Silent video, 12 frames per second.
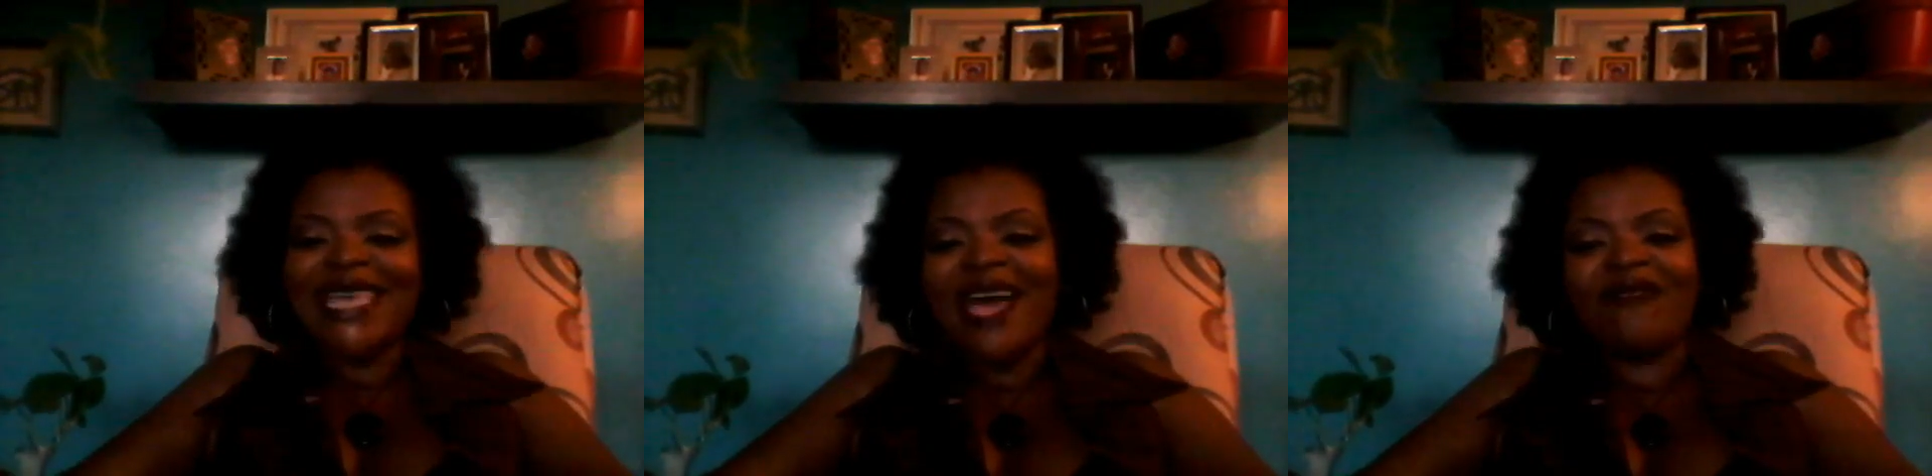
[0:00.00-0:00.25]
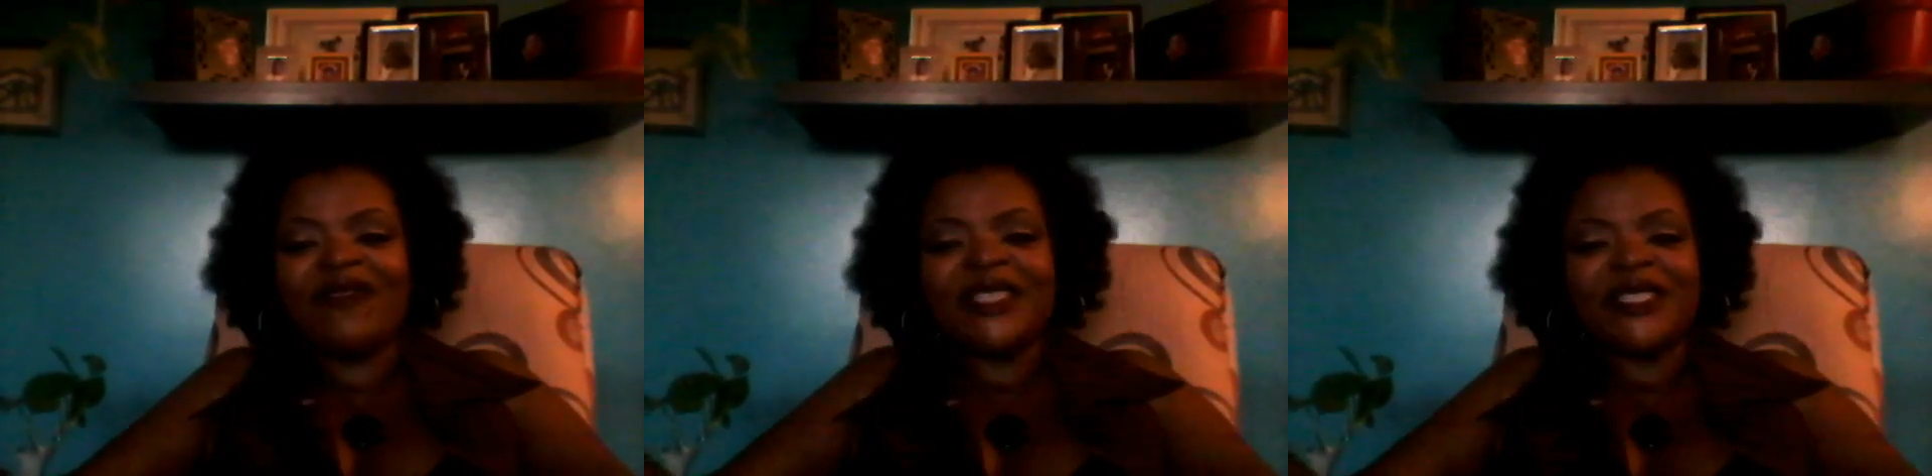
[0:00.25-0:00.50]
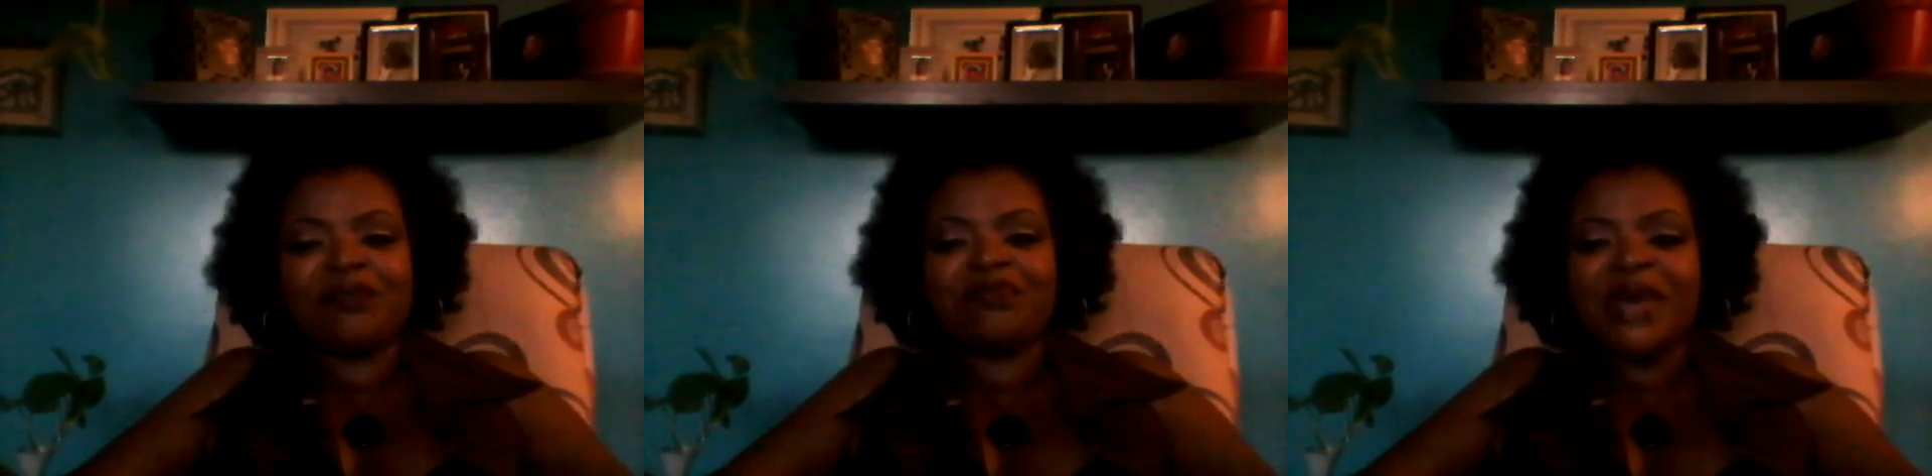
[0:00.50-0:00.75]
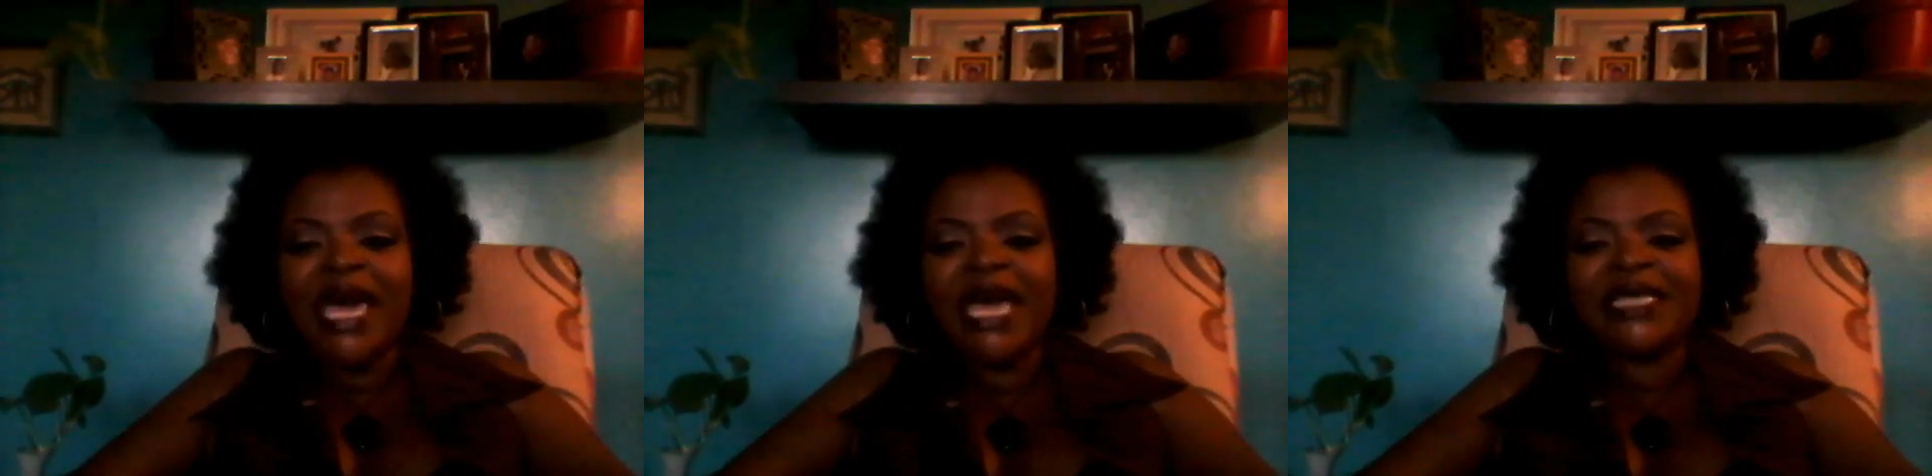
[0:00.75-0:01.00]
have this
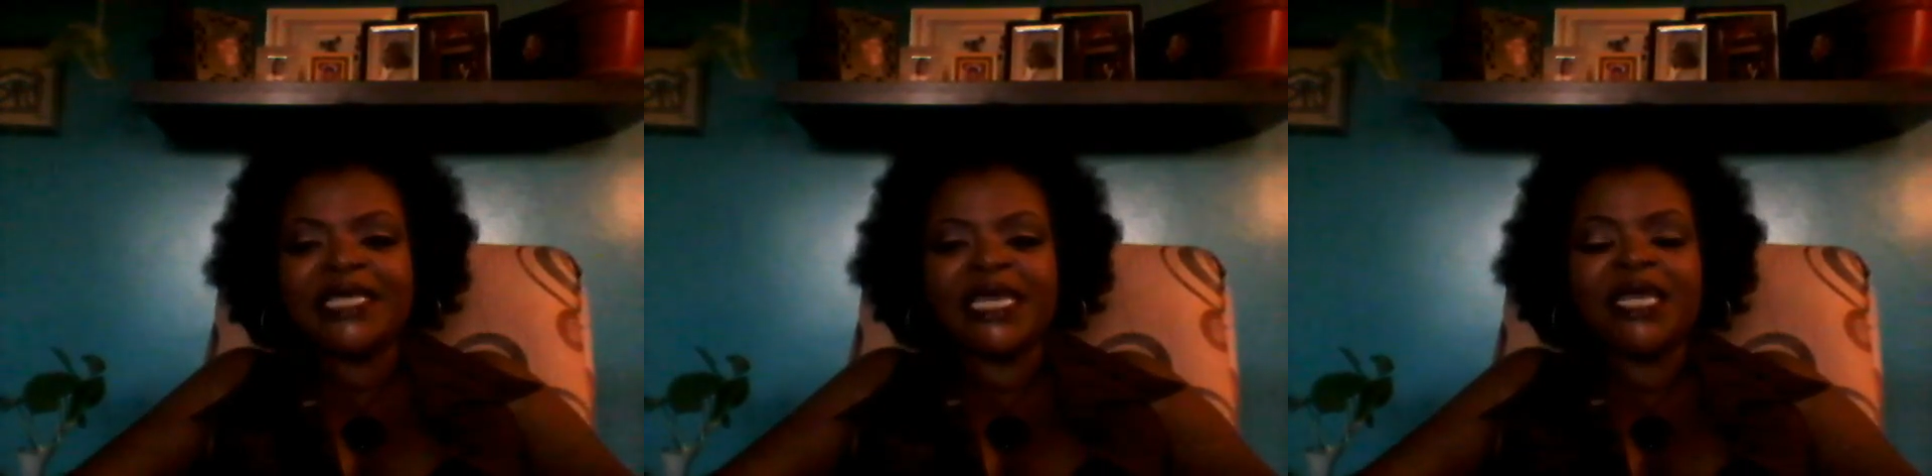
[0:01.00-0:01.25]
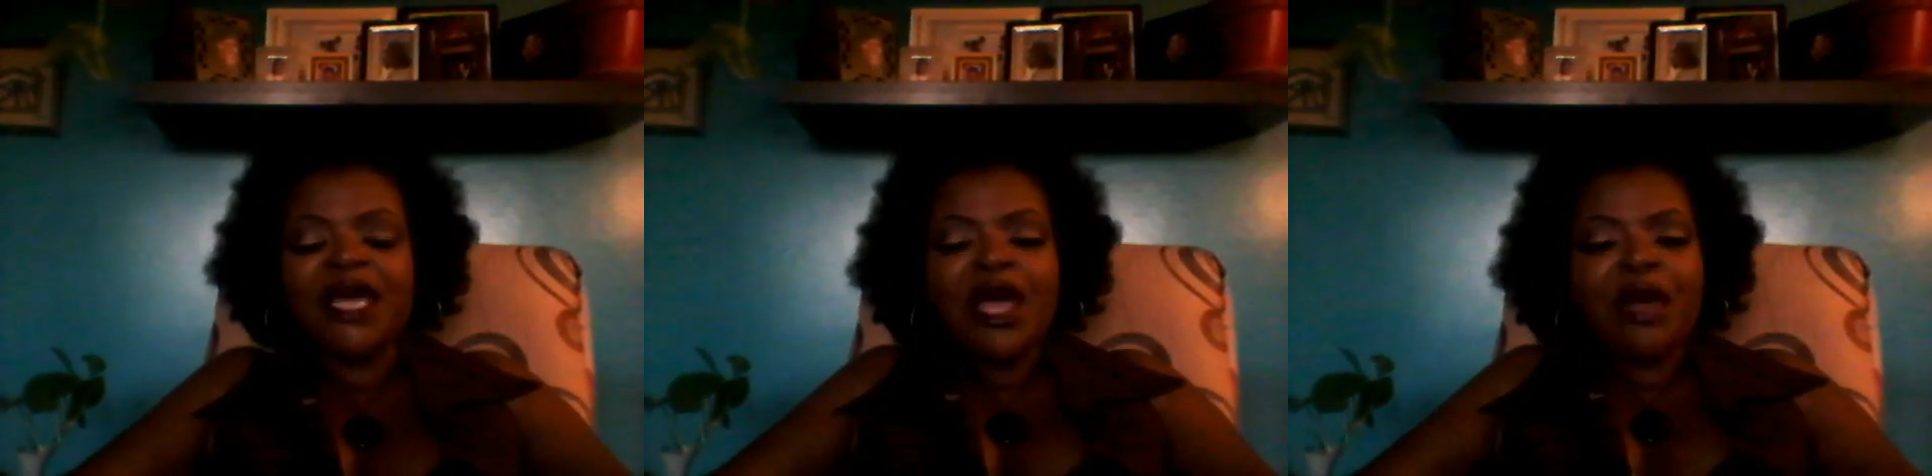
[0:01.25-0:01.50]
amazing